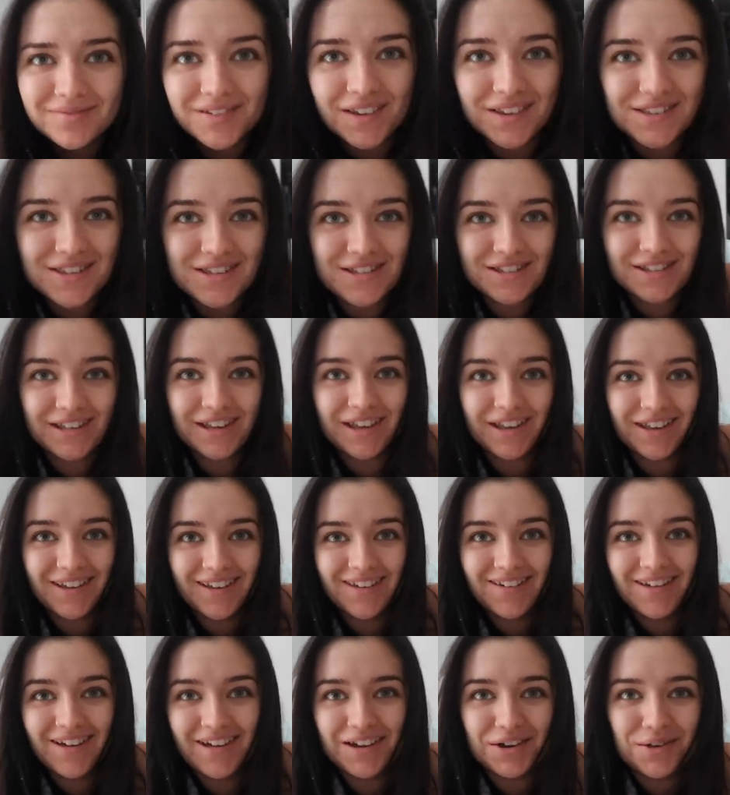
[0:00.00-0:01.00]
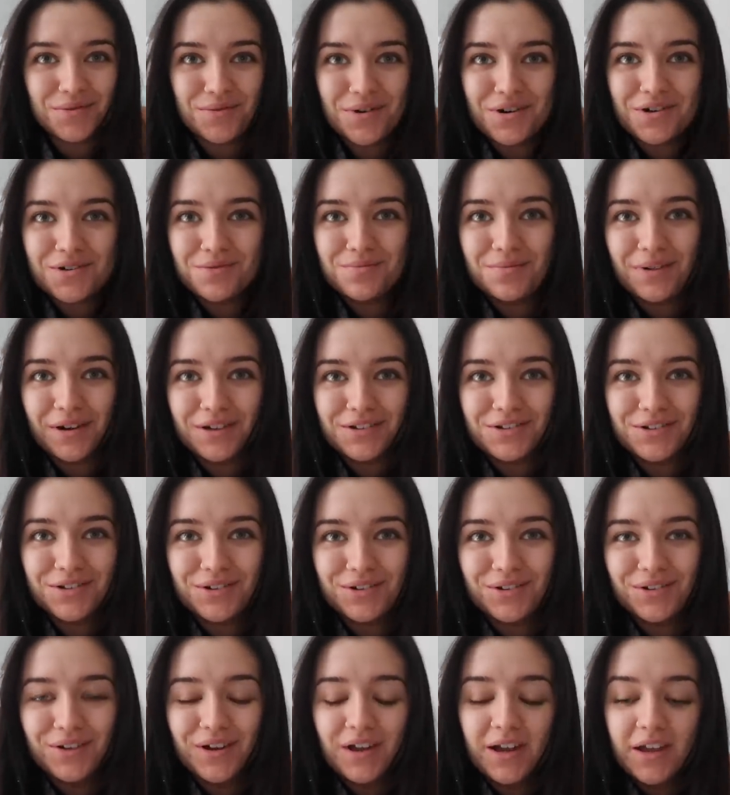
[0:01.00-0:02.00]
fancy seeing you here. Welcome back
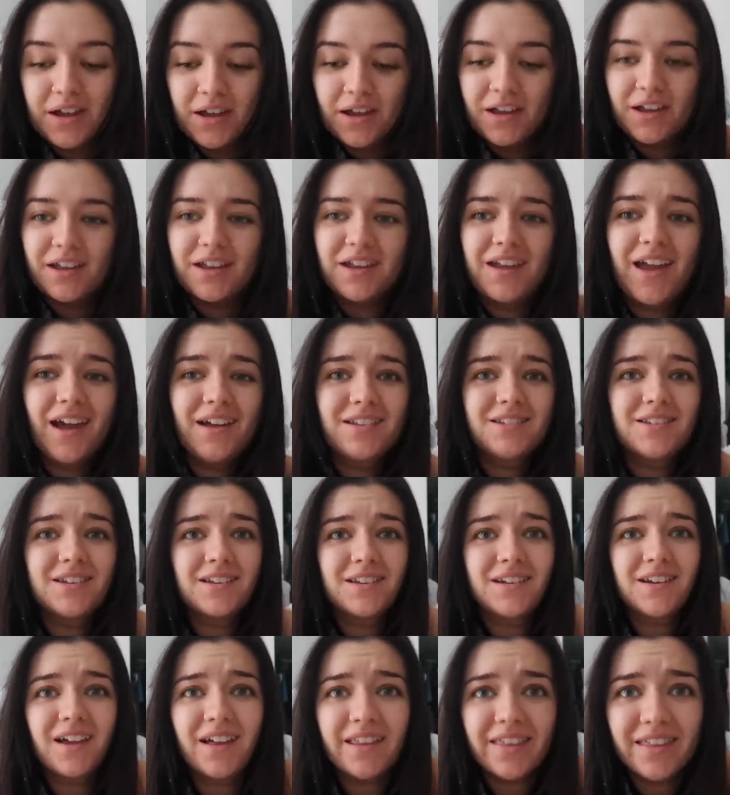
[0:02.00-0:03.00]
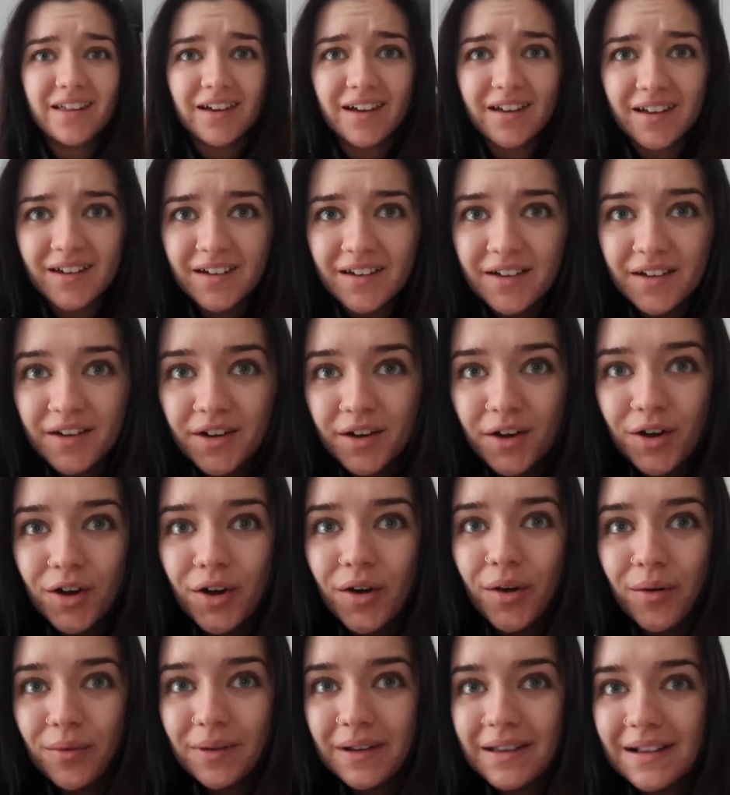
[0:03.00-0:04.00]
to yet another
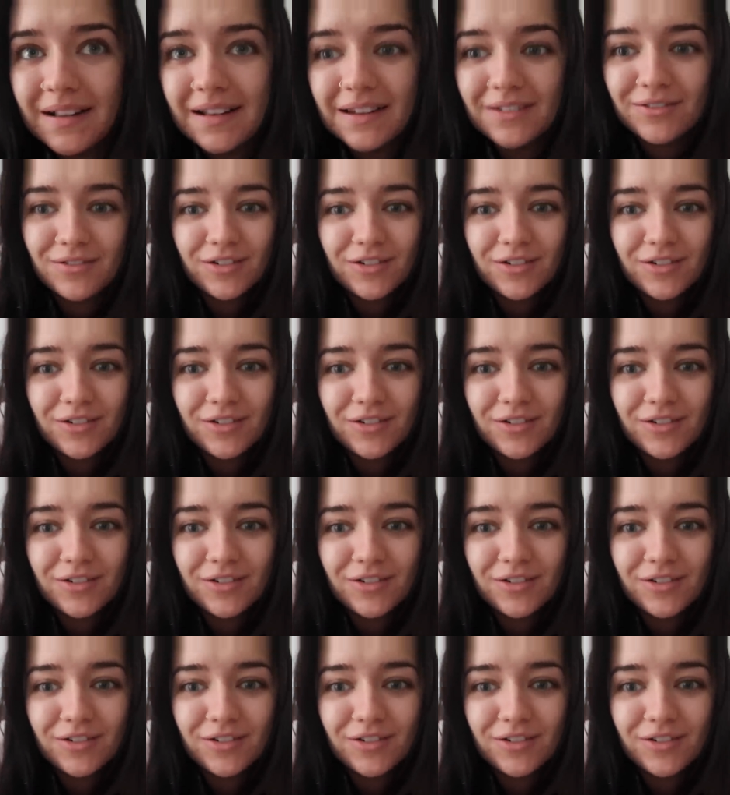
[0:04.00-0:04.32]
weekly